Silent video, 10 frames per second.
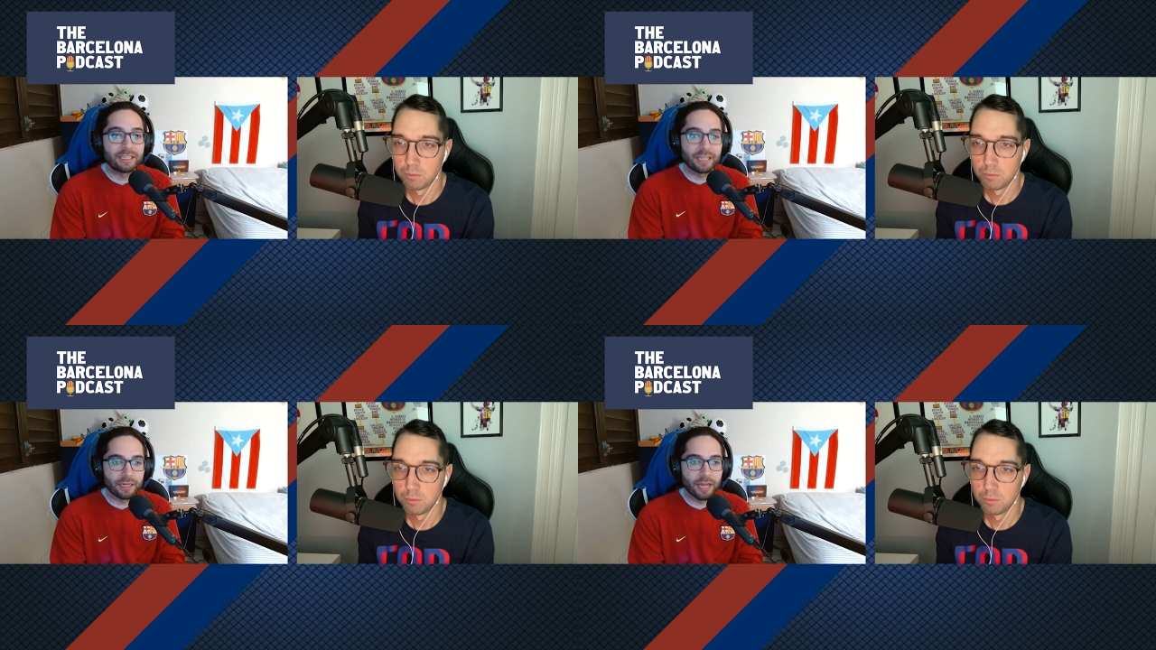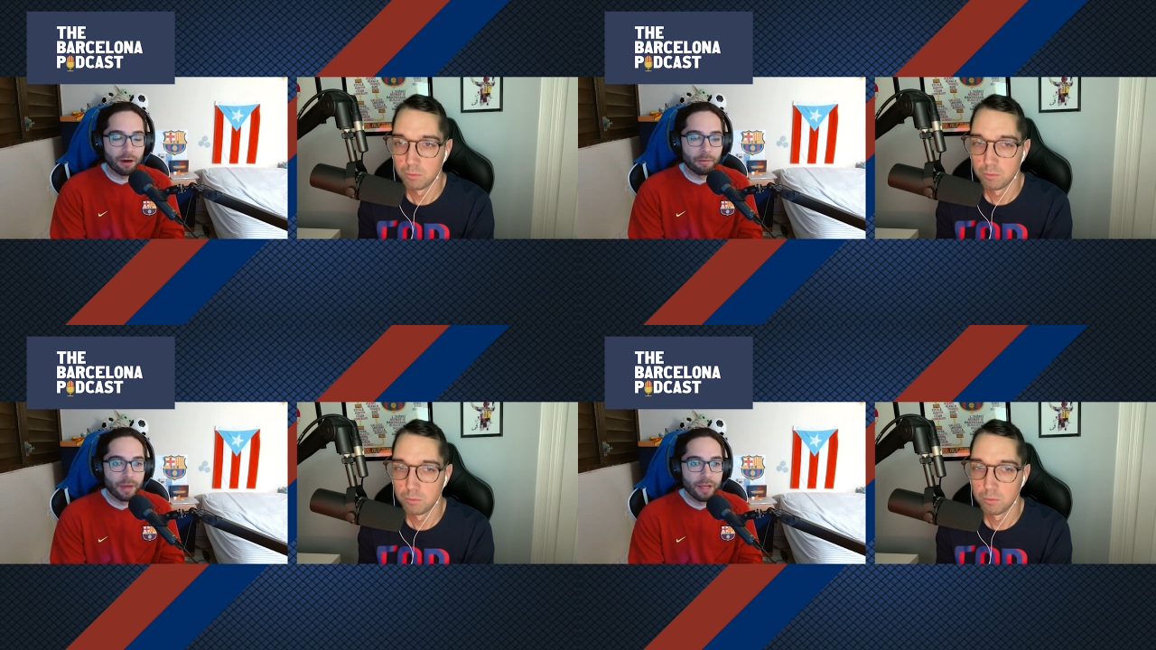Speaker 1: didn't
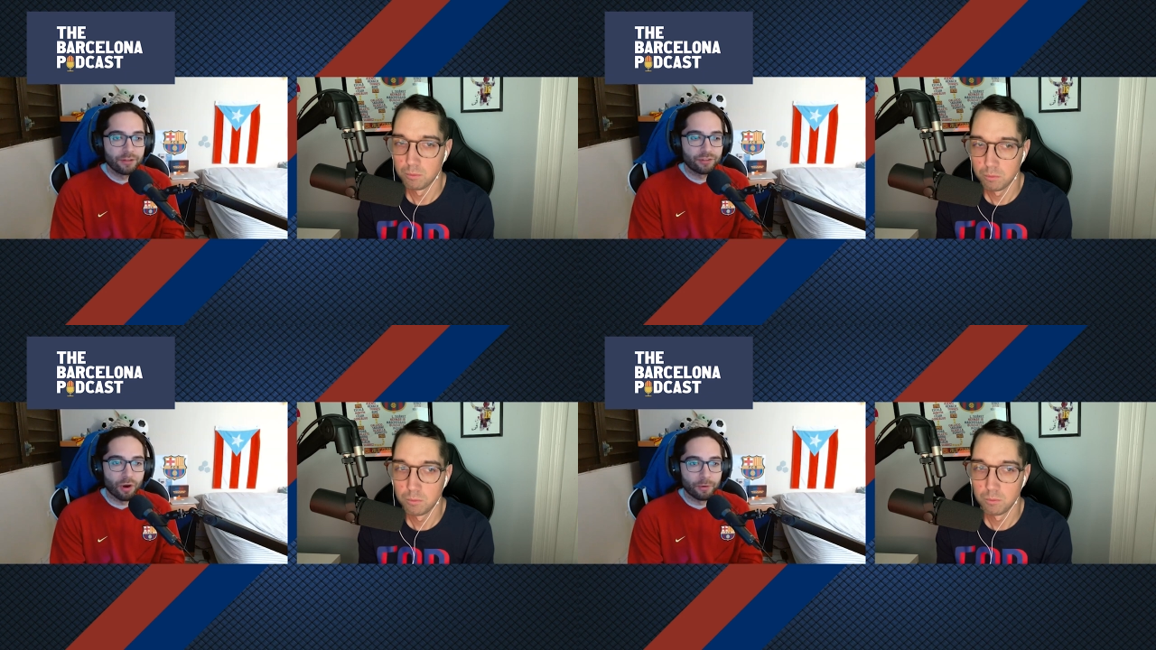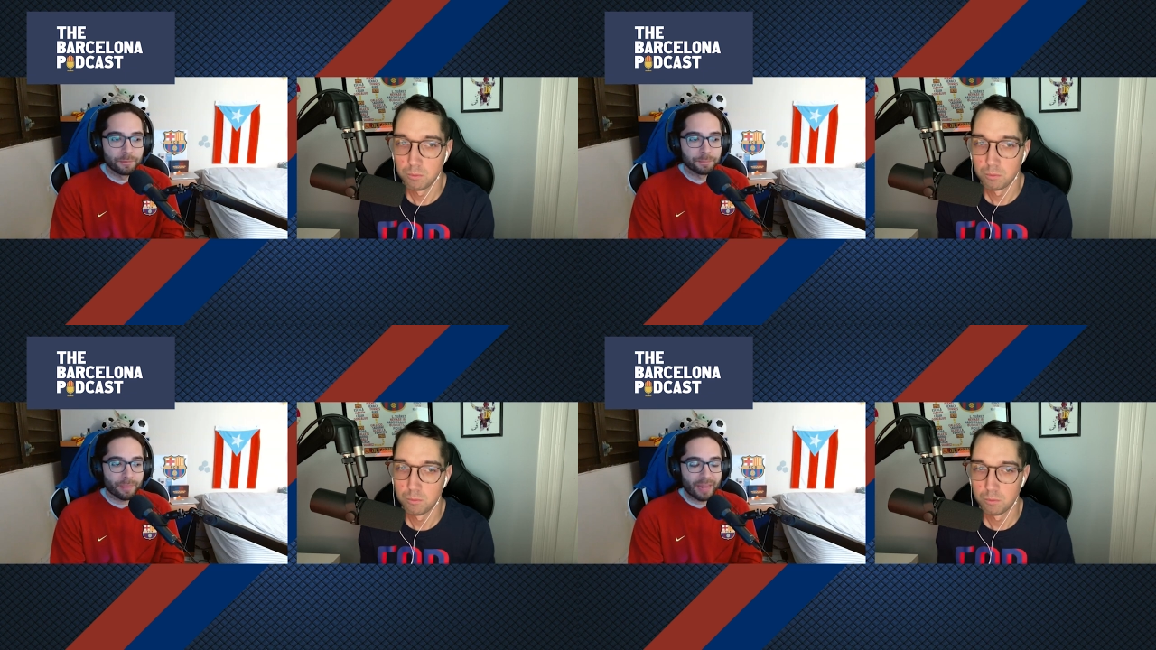help.
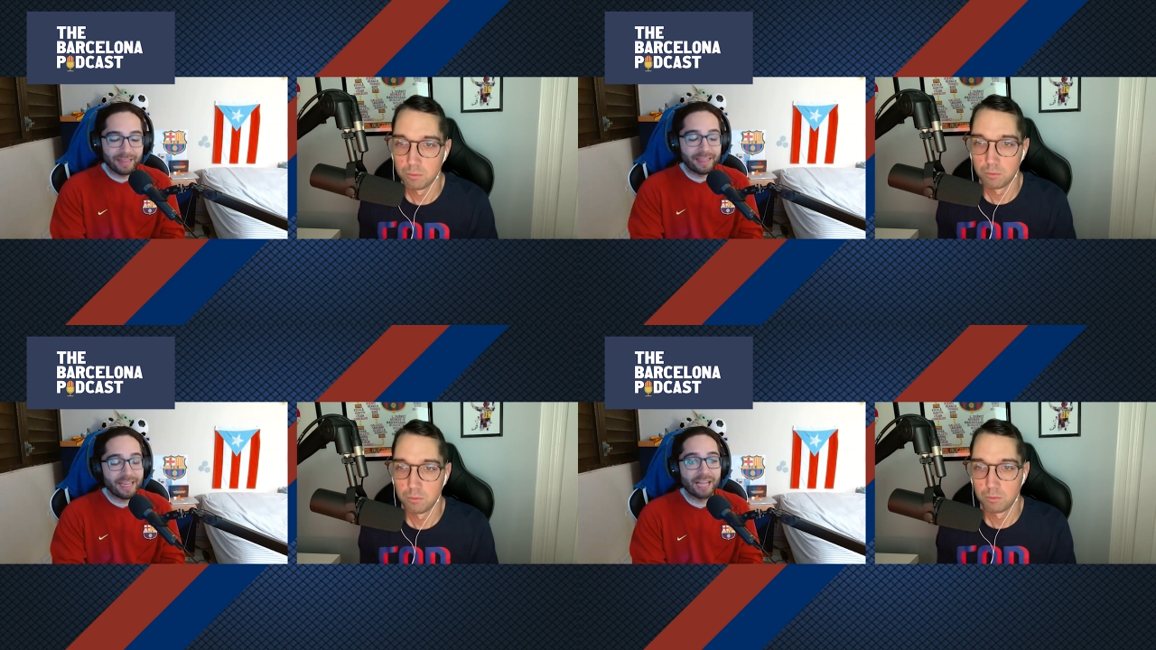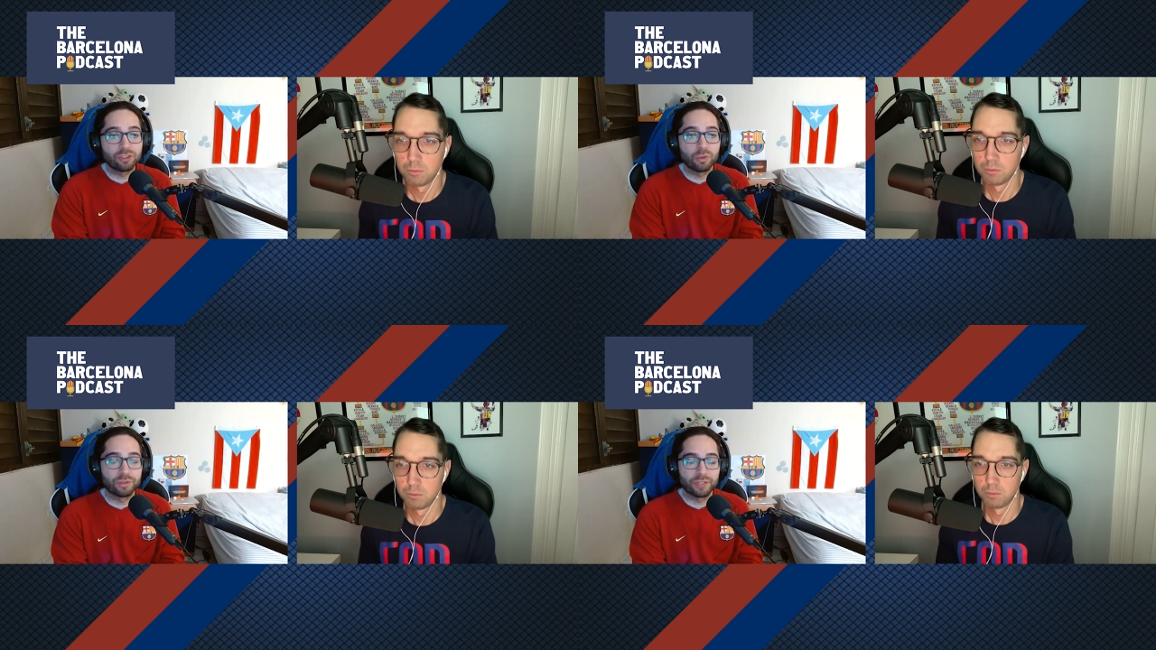So I think
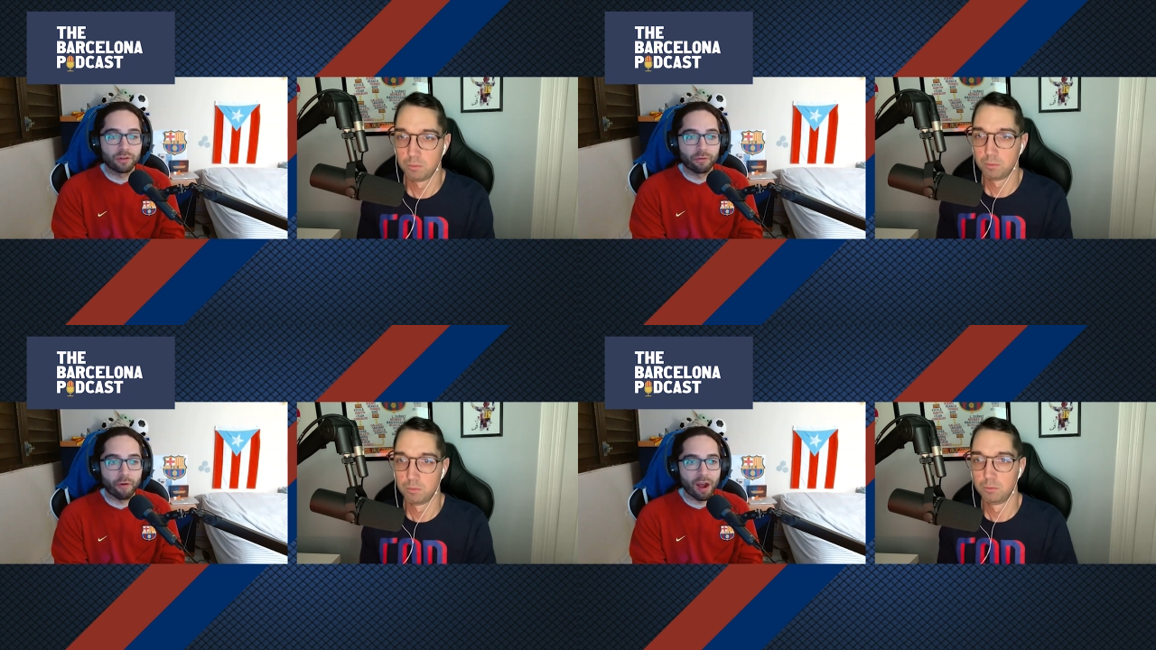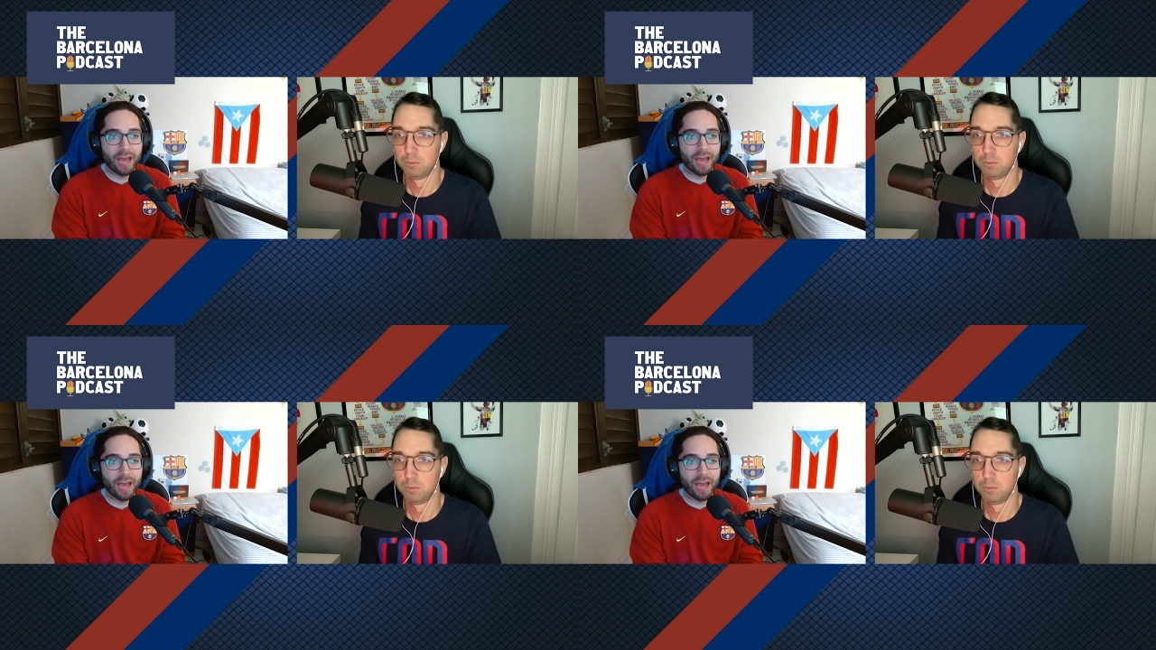Ansu was in the wrong.